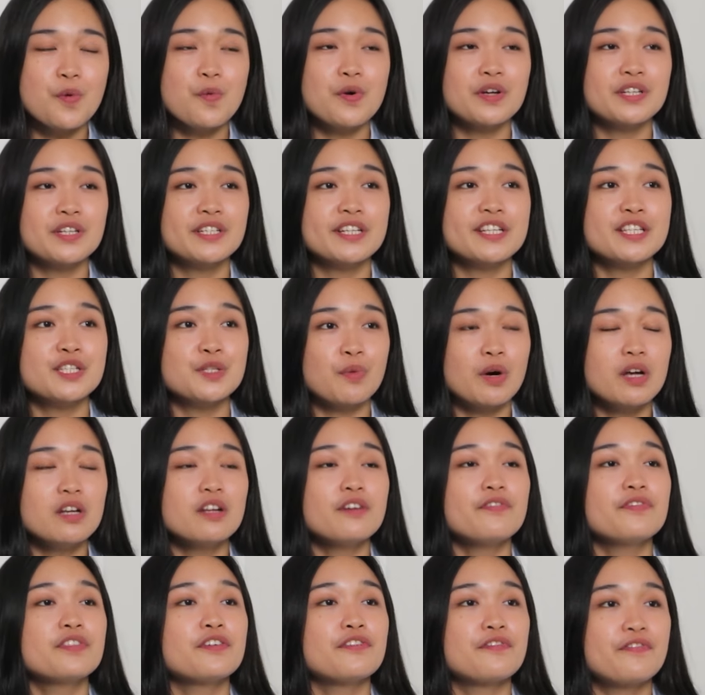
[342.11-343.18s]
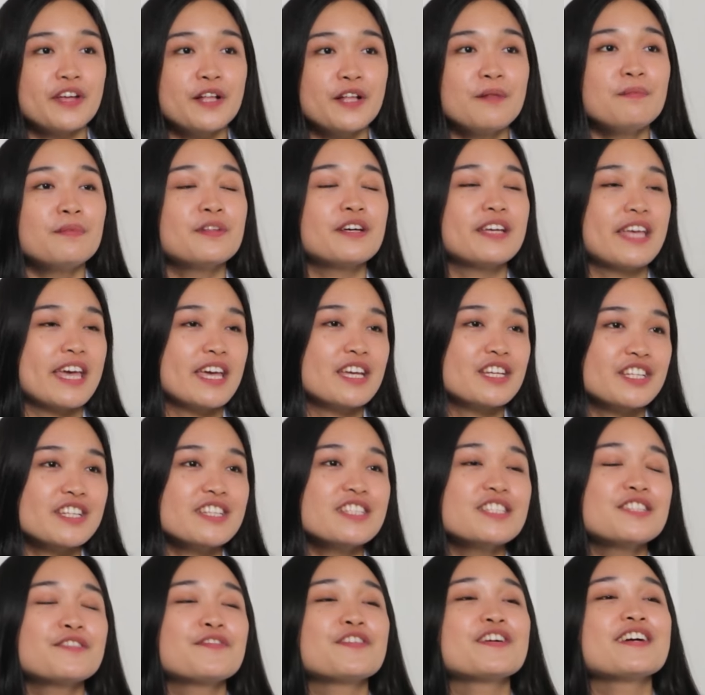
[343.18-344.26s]
which is one of the film
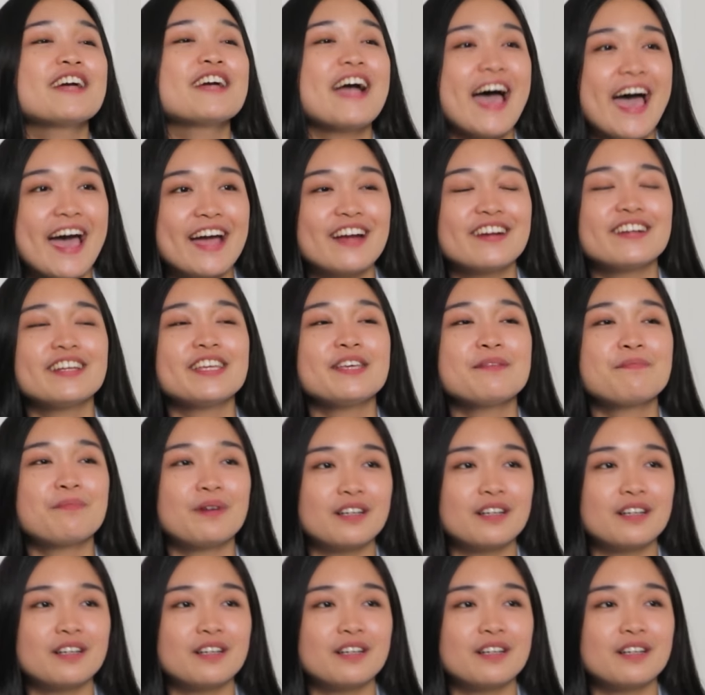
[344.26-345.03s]
locations for Harry